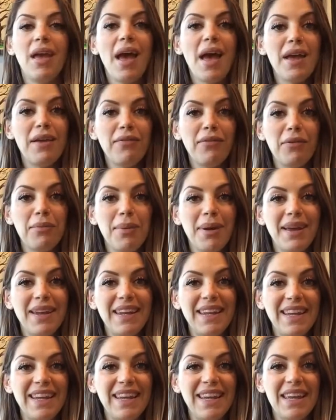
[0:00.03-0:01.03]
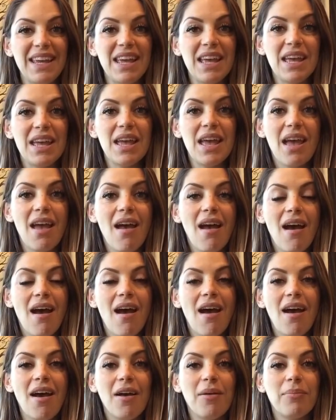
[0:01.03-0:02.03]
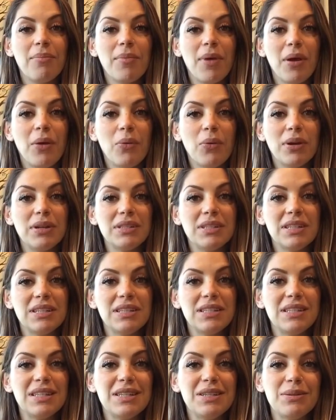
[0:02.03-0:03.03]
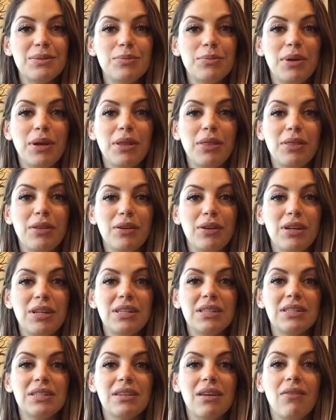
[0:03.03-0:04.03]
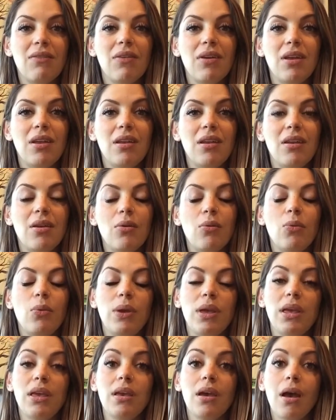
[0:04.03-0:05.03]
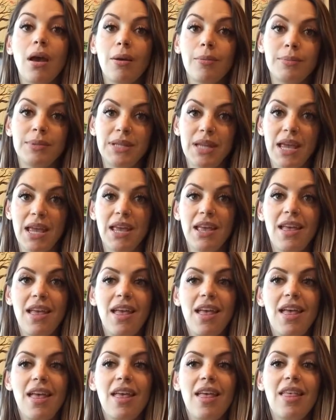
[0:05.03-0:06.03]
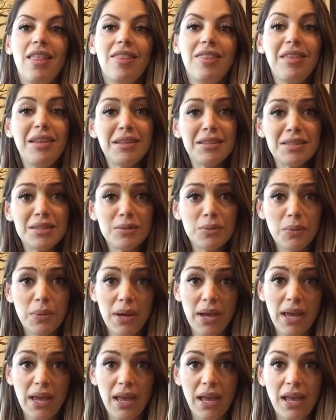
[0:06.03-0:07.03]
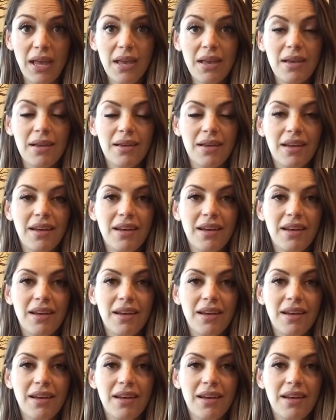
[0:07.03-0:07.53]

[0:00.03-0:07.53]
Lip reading: Hi, everybody. I wanted to do my 37 week update this way